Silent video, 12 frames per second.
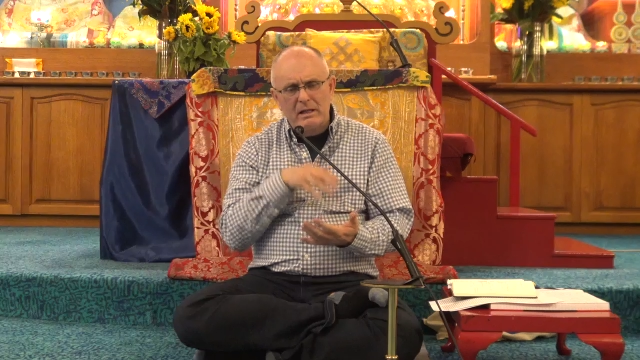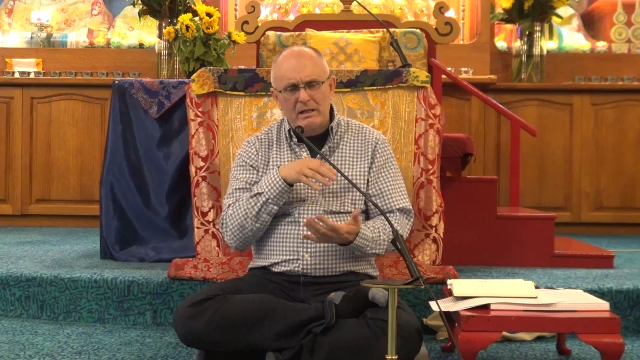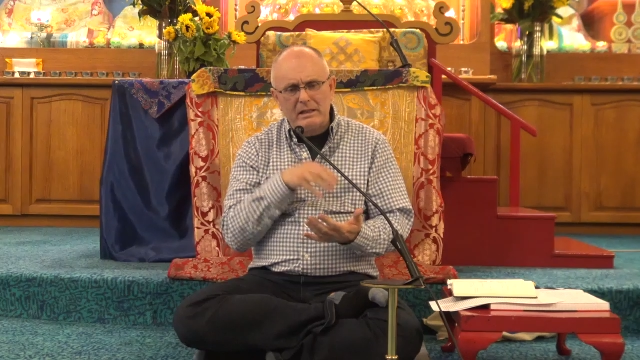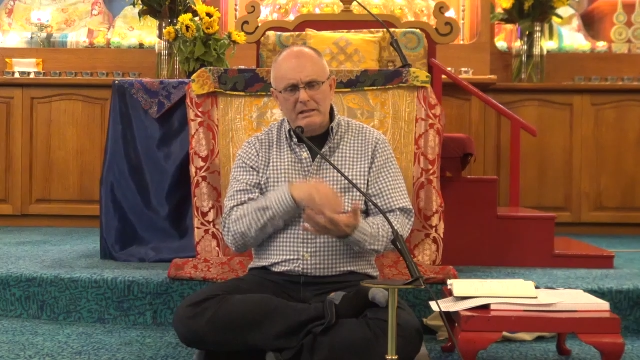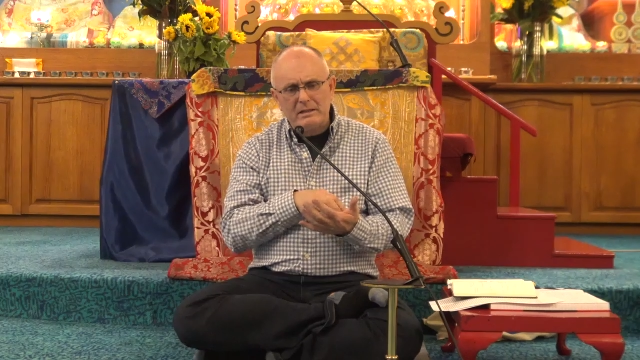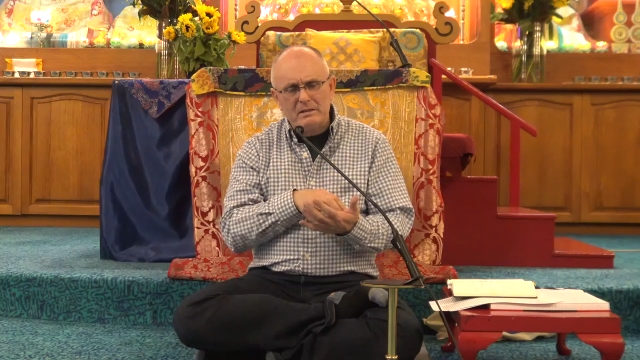
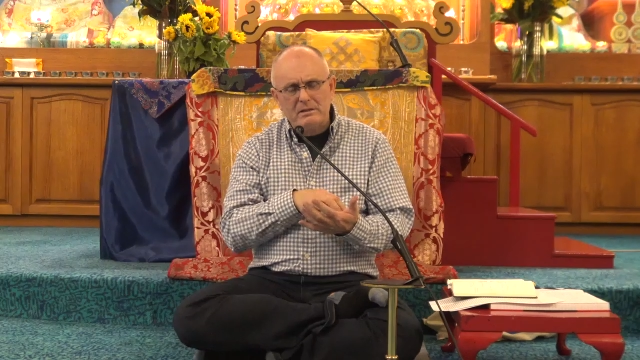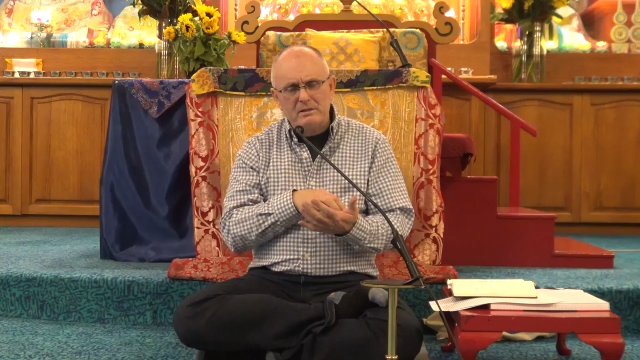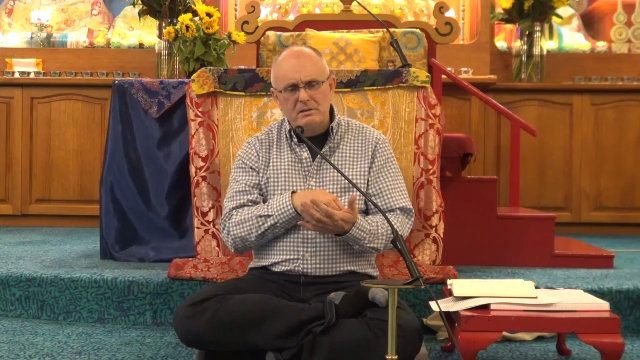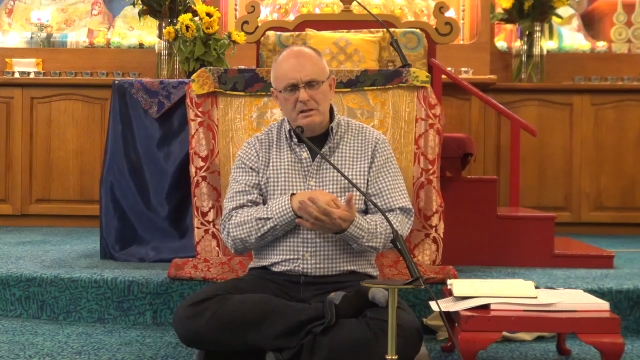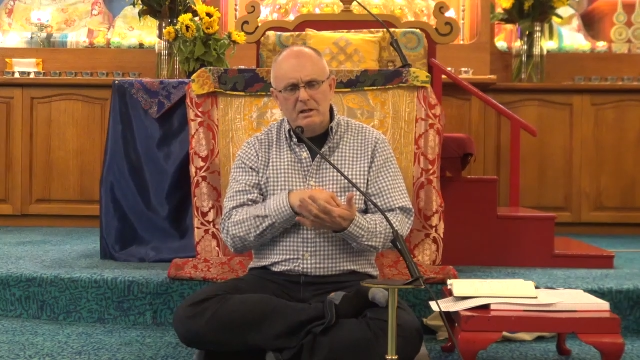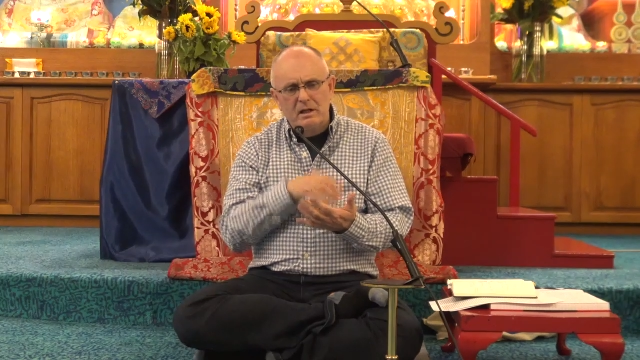
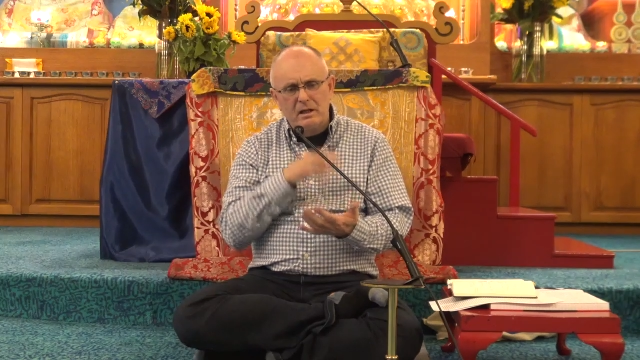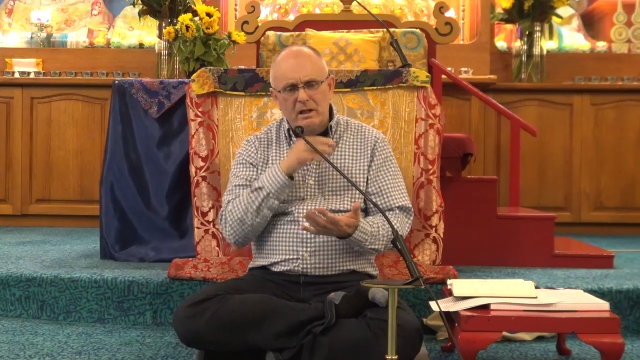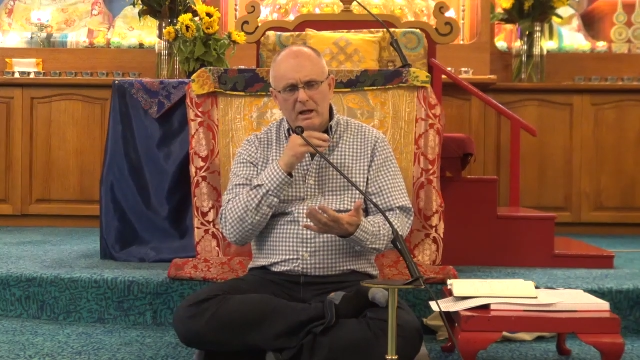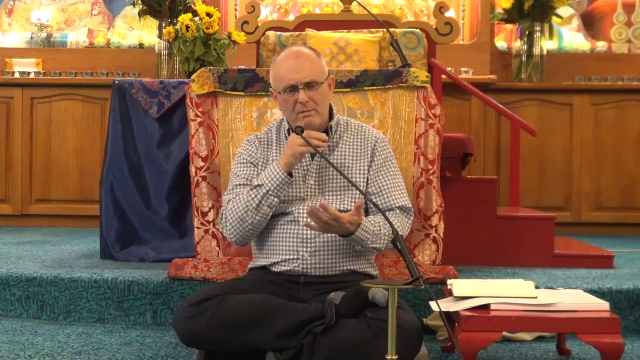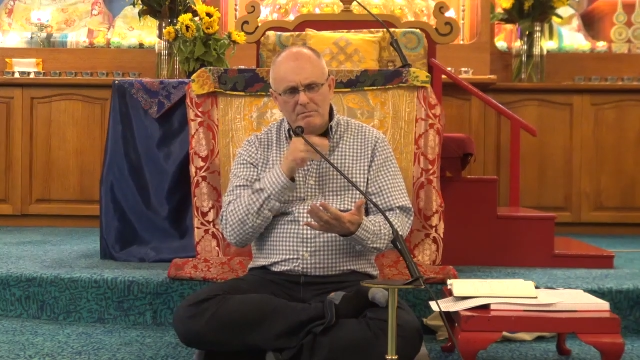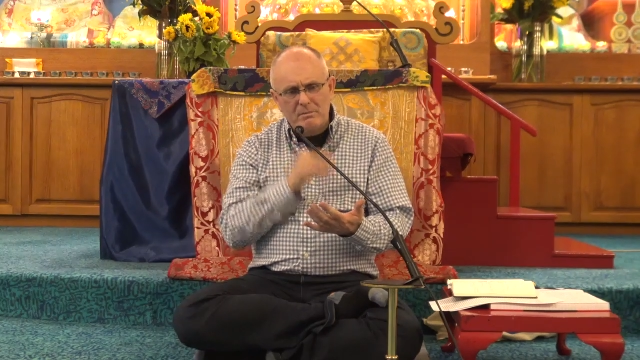is
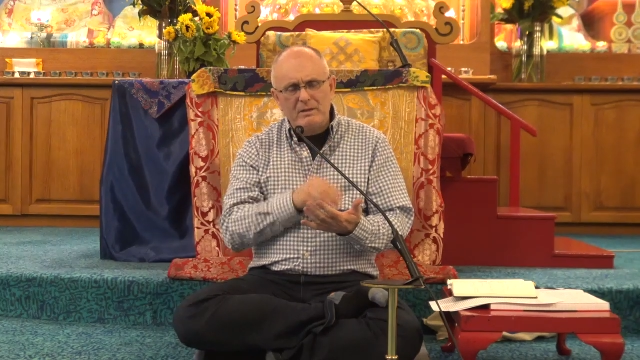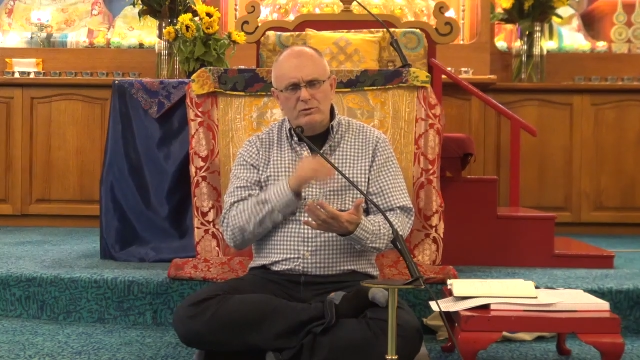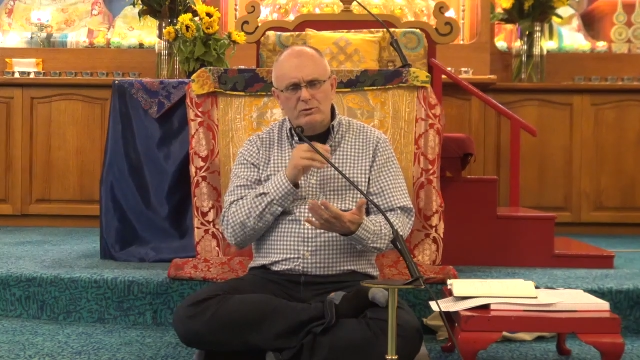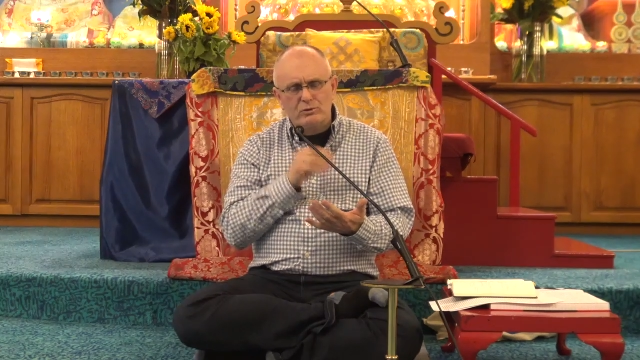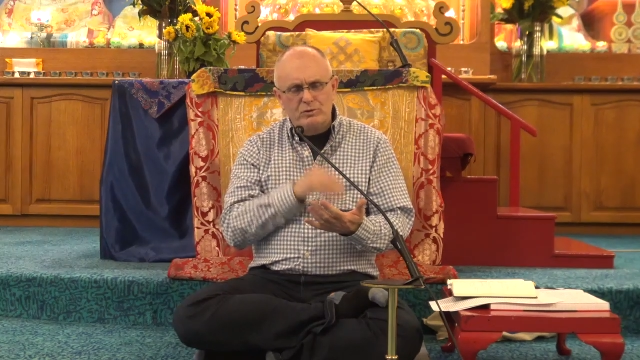a mental